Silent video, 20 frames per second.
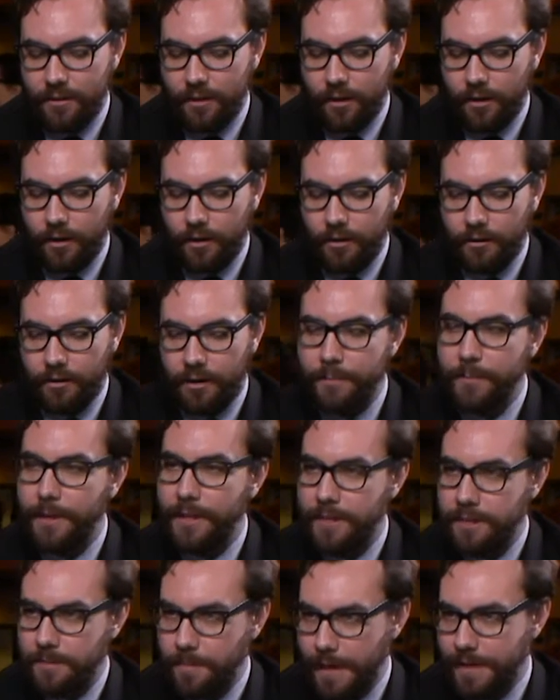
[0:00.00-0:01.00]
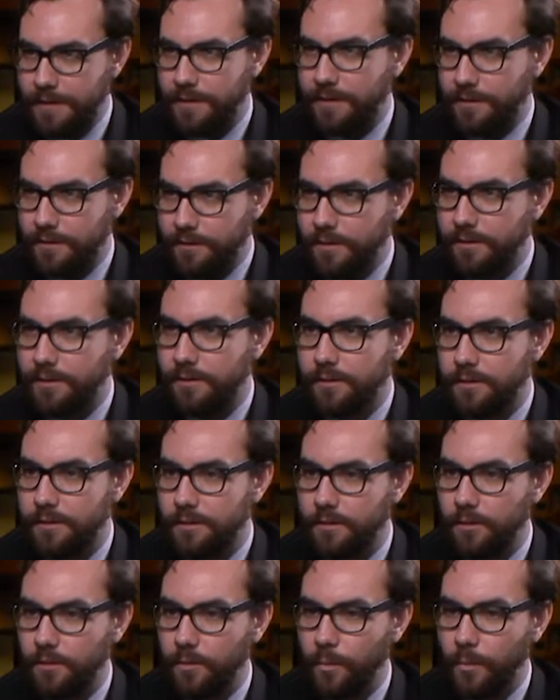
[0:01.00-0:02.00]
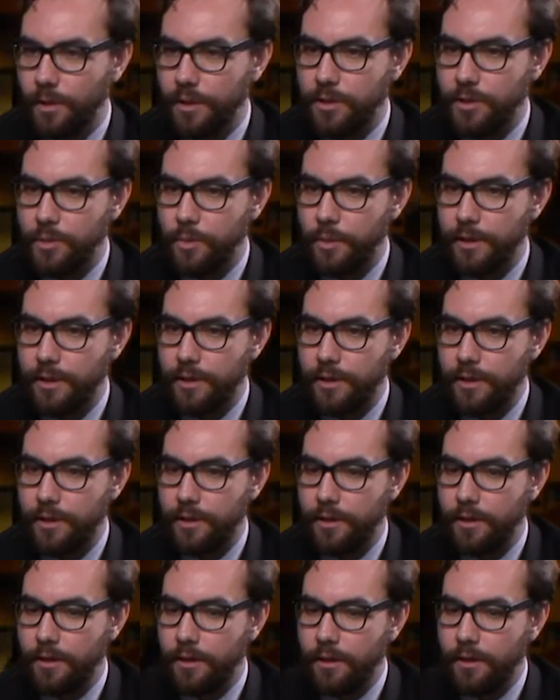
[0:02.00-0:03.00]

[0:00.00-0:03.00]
are limited spaces which we,